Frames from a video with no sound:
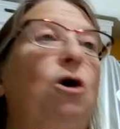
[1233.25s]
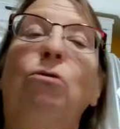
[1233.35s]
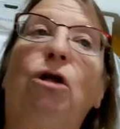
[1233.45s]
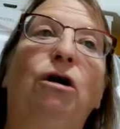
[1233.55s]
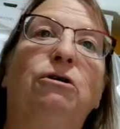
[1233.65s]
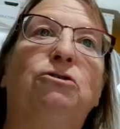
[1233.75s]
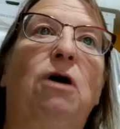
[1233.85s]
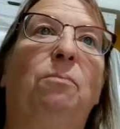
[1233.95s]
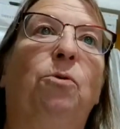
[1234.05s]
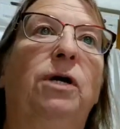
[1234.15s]
no longer
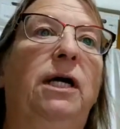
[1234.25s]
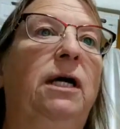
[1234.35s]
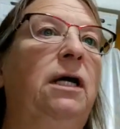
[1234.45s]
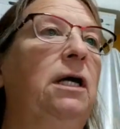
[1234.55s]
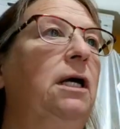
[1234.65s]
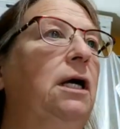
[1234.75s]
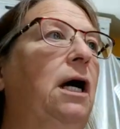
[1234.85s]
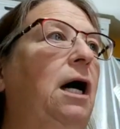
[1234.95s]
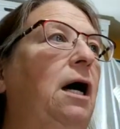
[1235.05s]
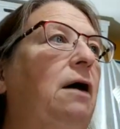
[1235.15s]
scrapbooking
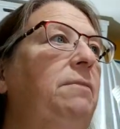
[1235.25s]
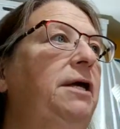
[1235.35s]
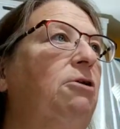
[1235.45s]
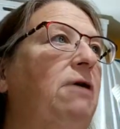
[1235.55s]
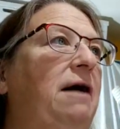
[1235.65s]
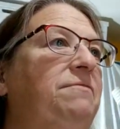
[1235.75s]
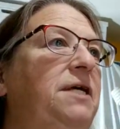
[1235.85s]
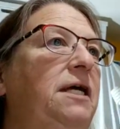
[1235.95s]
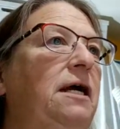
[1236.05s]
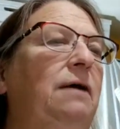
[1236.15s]
and crafting.